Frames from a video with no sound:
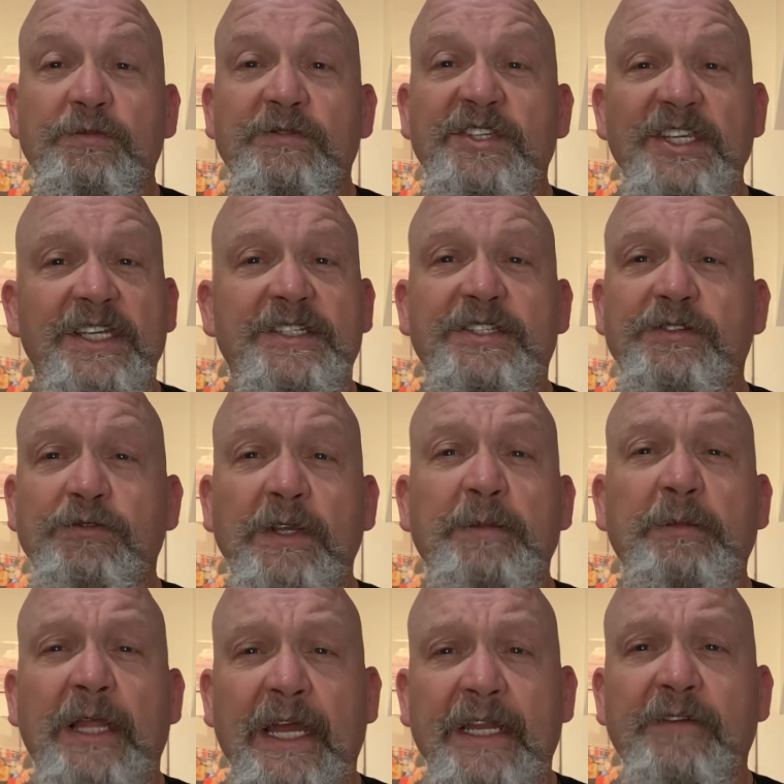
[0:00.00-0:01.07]
just
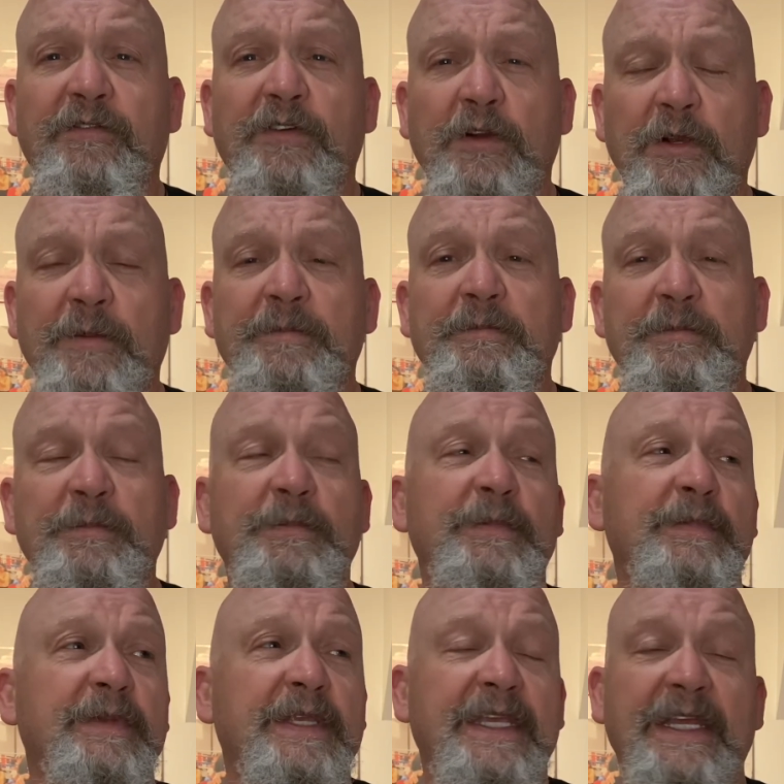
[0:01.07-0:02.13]
streamlined for
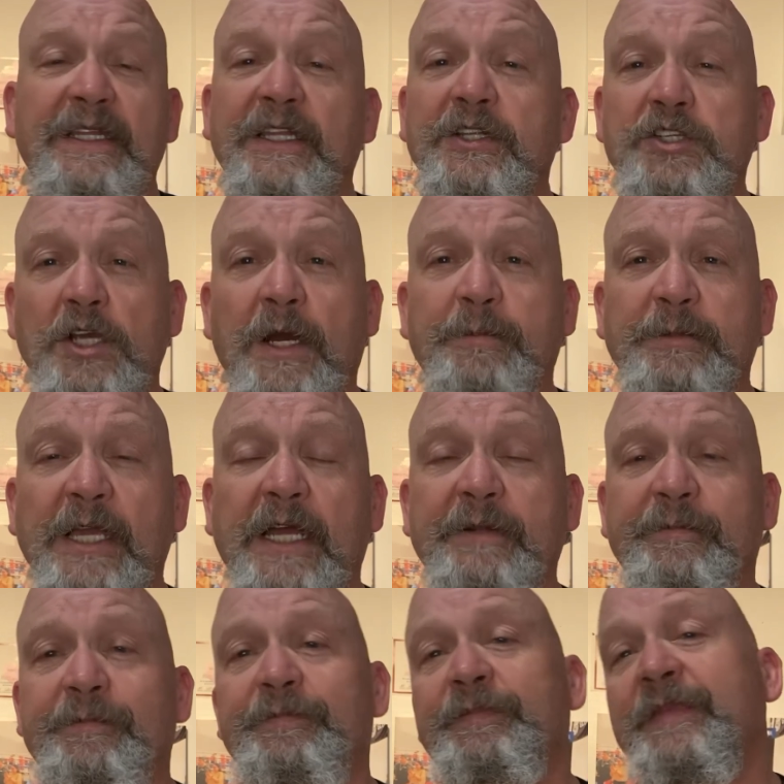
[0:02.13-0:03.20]
getting the job done.
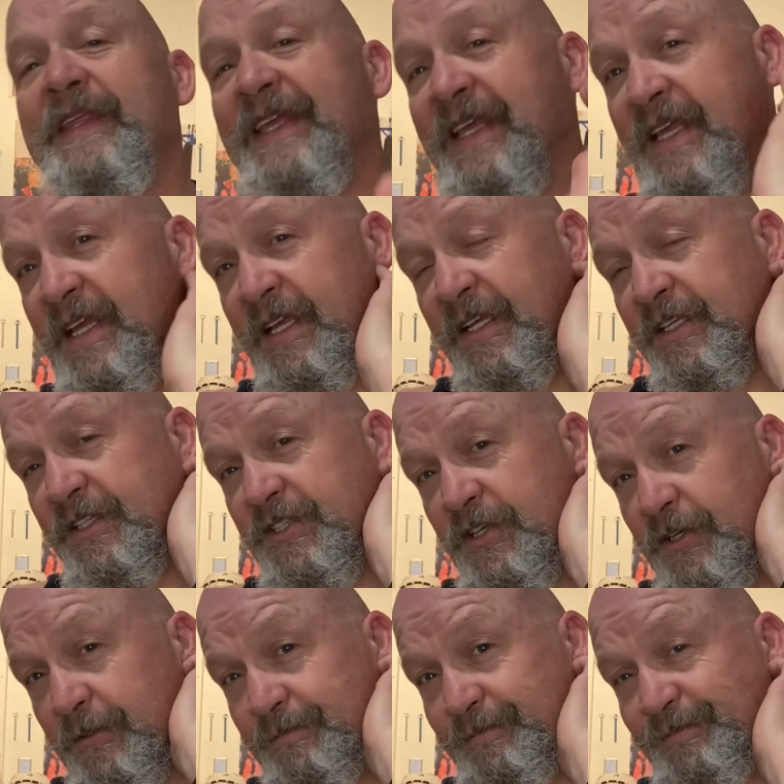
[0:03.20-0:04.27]

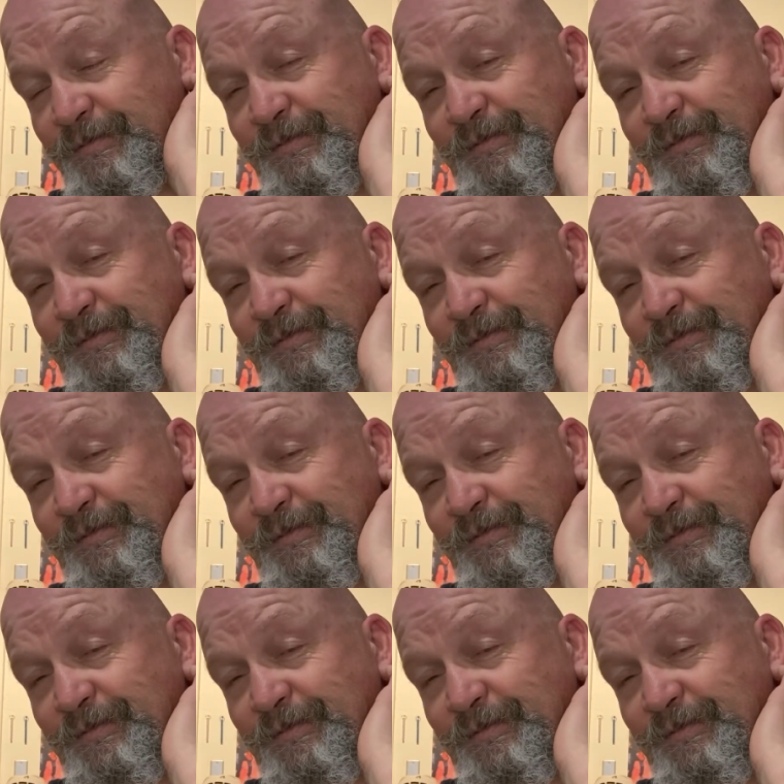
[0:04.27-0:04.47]
So,